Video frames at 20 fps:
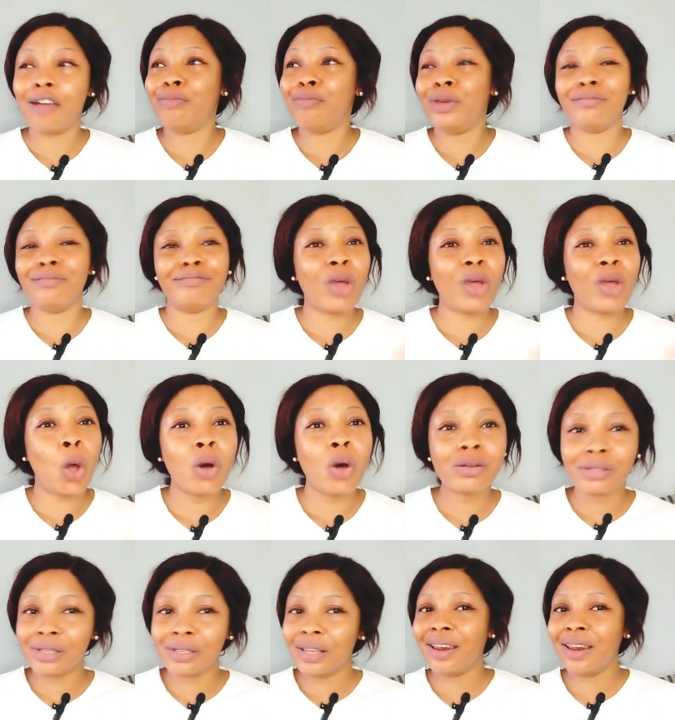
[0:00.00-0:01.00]
I've been
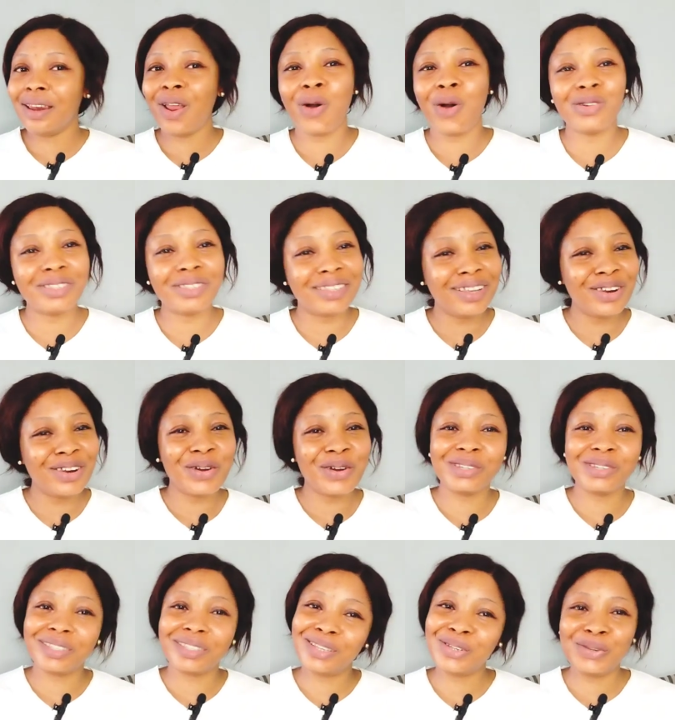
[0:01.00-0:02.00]
hustling, hustling,
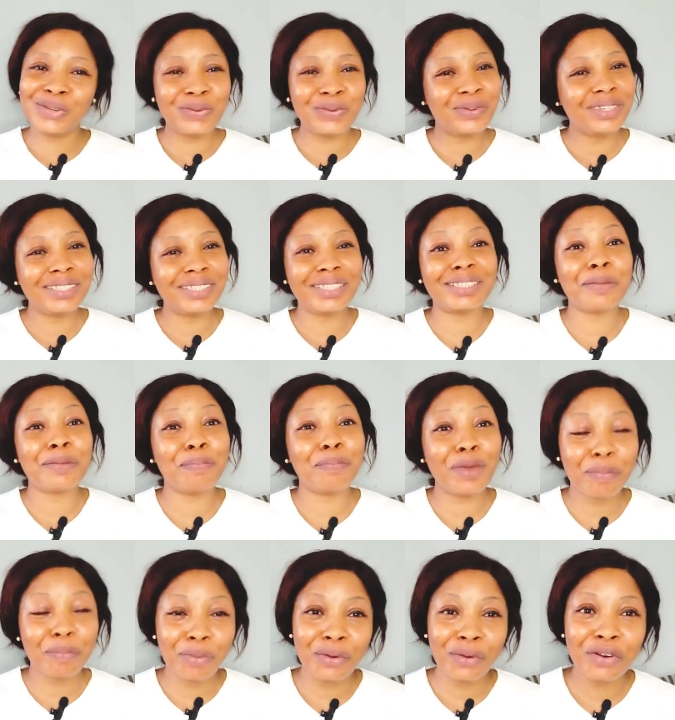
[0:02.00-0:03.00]
hustling. You know, this is the
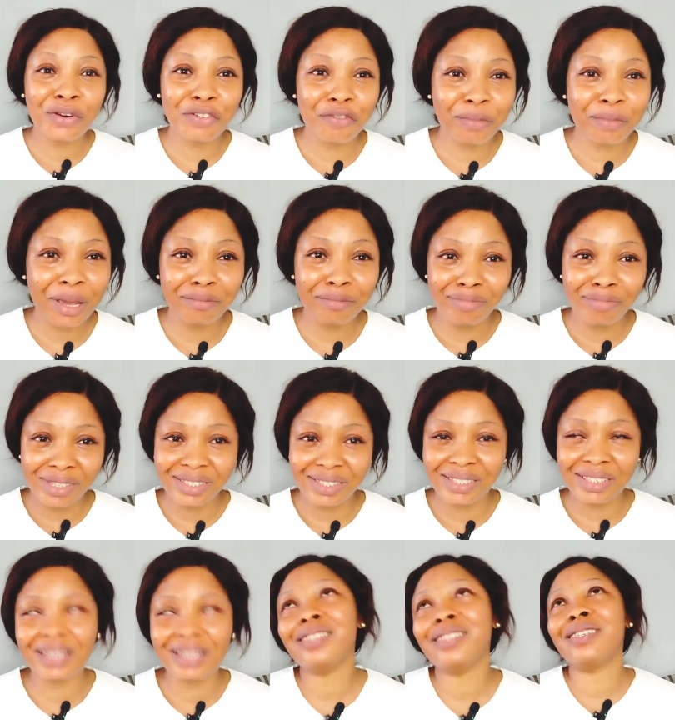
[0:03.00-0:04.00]
peak period of my
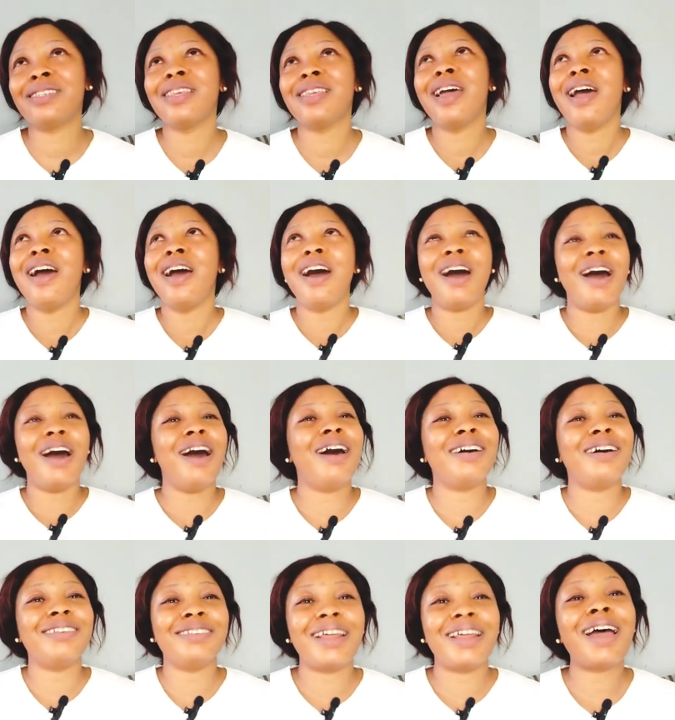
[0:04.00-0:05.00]
business,
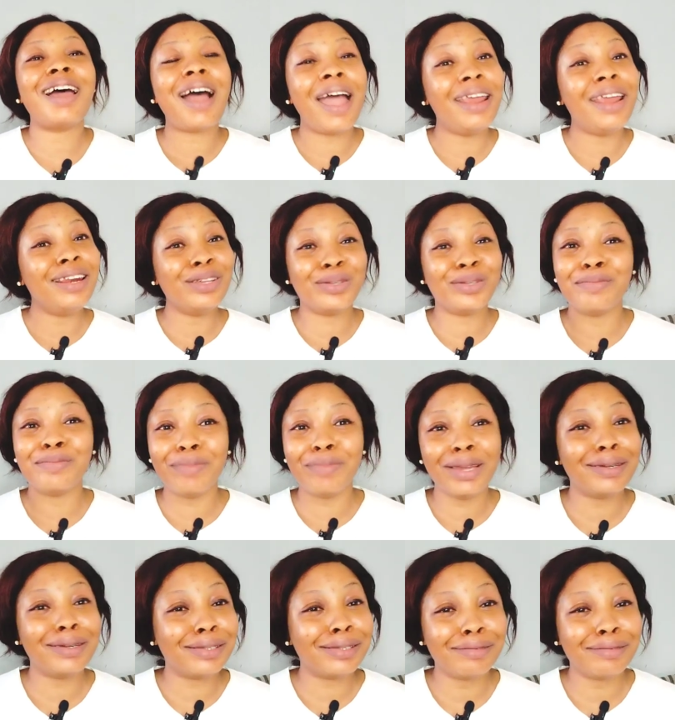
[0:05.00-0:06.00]
and I need to
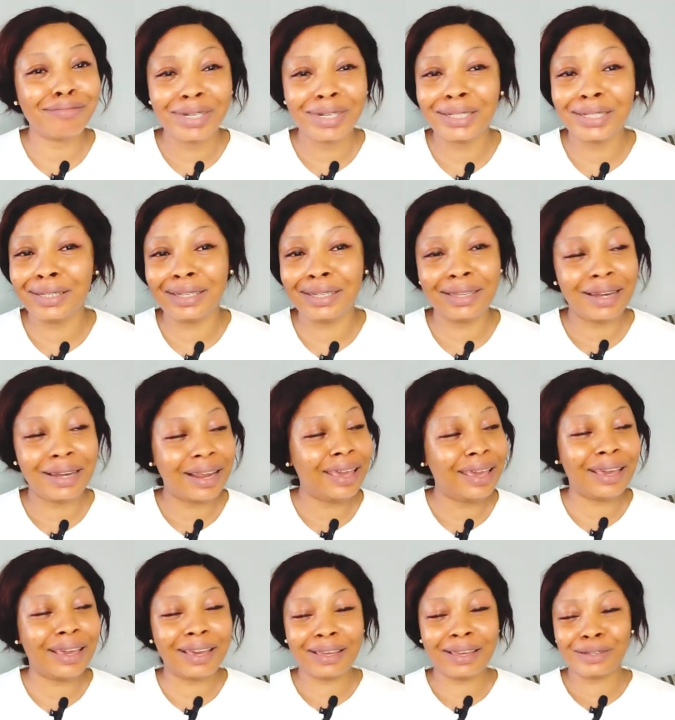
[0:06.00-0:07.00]
make this money
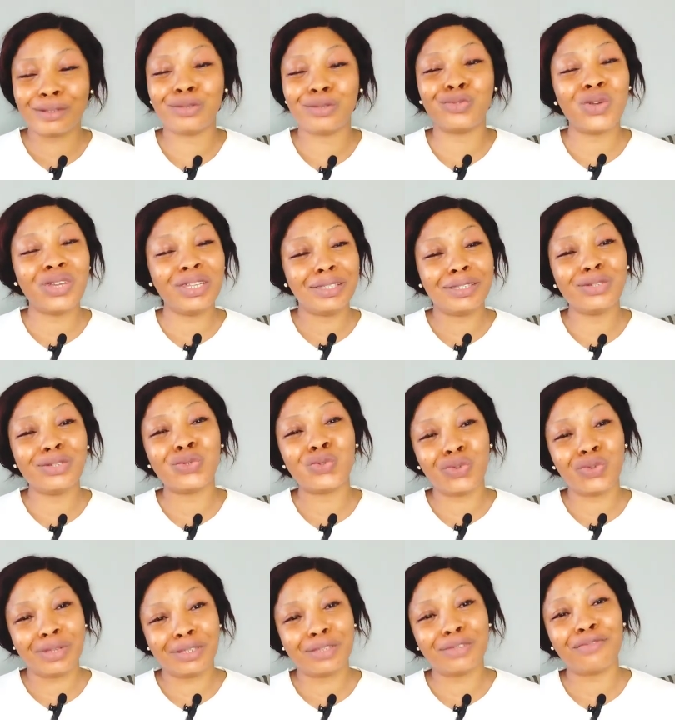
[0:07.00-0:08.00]
like
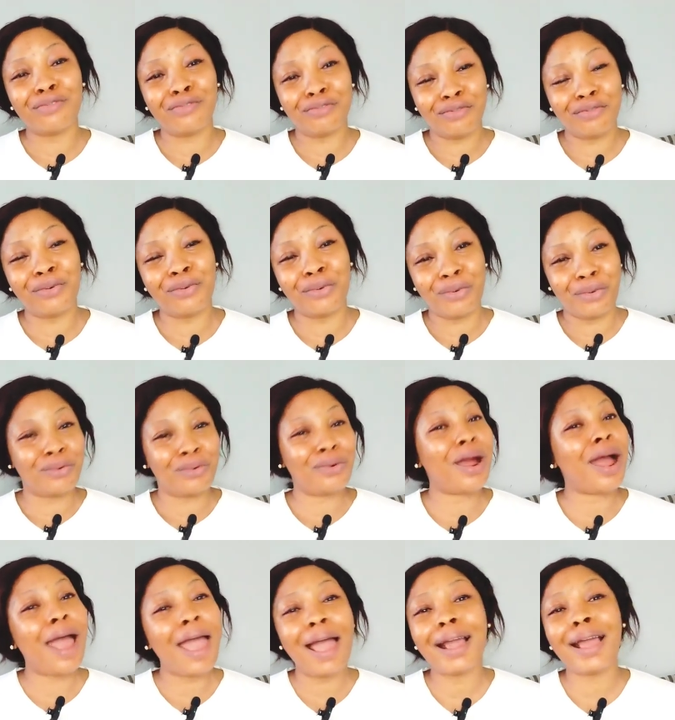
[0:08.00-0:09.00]

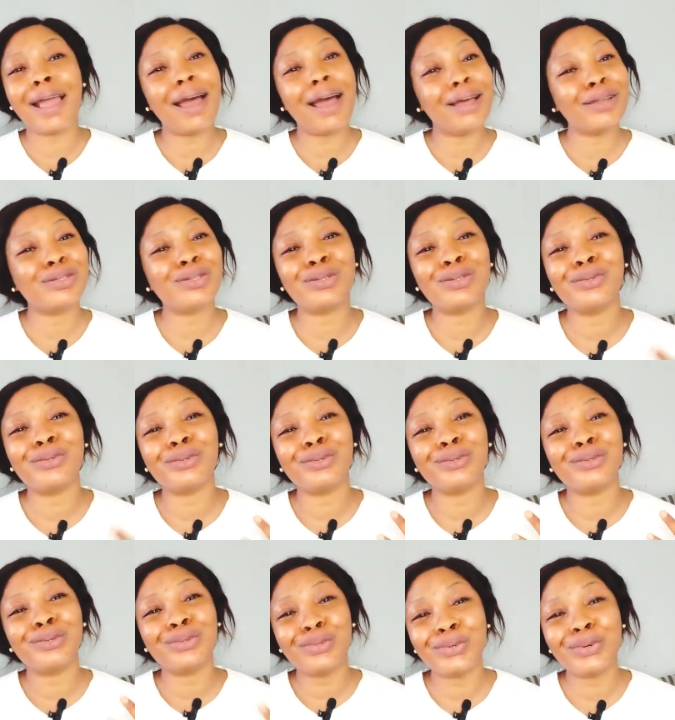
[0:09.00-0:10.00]
2024. I got to
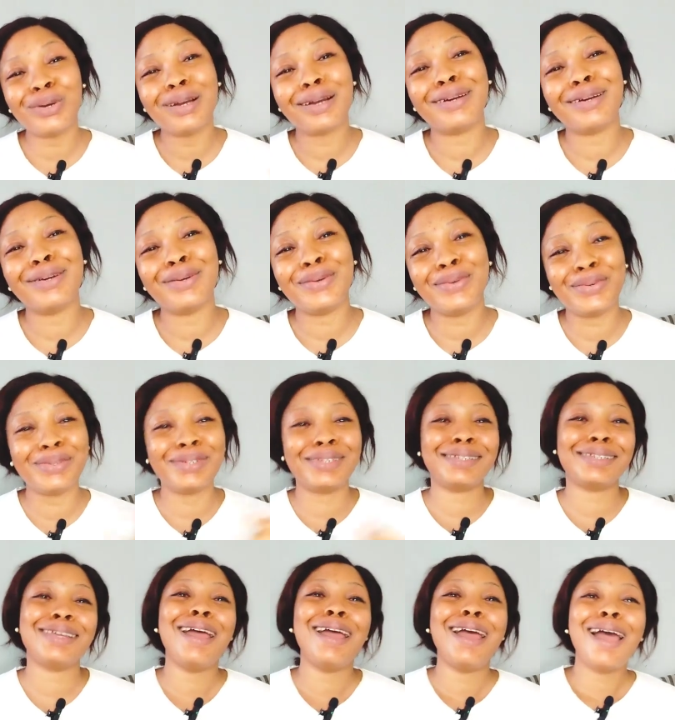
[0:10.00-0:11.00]
look
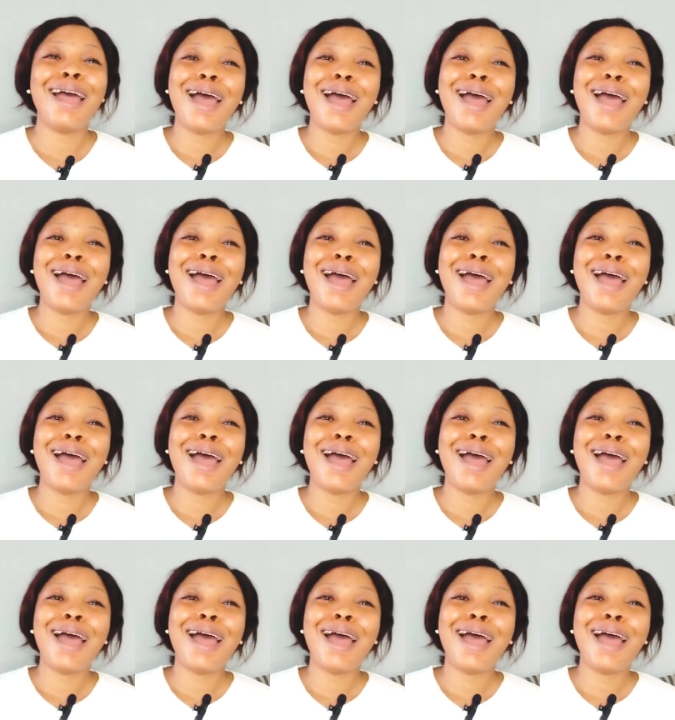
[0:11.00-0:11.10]
good.